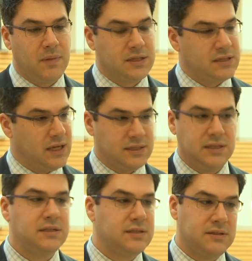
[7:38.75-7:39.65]
it's
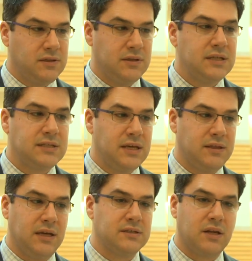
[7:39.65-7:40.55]
these key
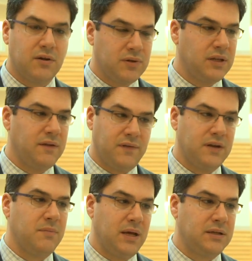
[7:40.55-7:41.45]
things that are really
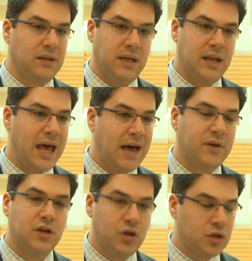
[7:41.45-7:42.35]
fundamental in
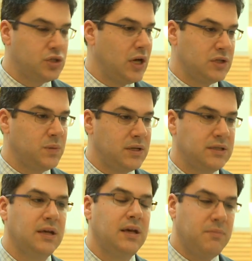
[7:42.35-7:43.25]
having good
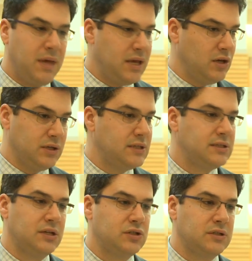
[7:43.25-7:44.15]
judgment, making good
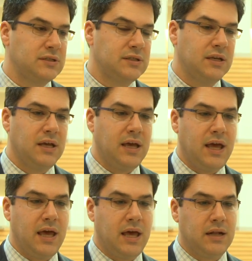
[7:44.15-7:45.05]
decisions,
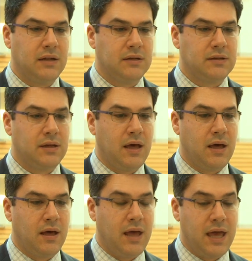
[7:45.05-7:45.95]
and
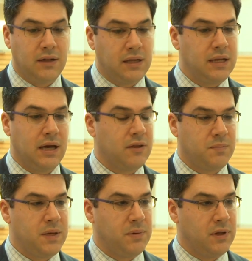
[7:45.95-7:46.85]
leading other
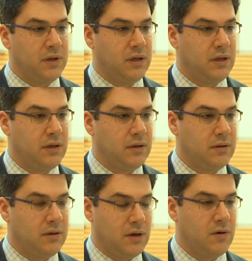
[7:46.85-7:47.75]
people
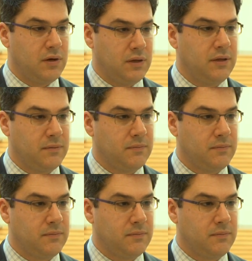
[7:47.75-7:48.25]
accordingly.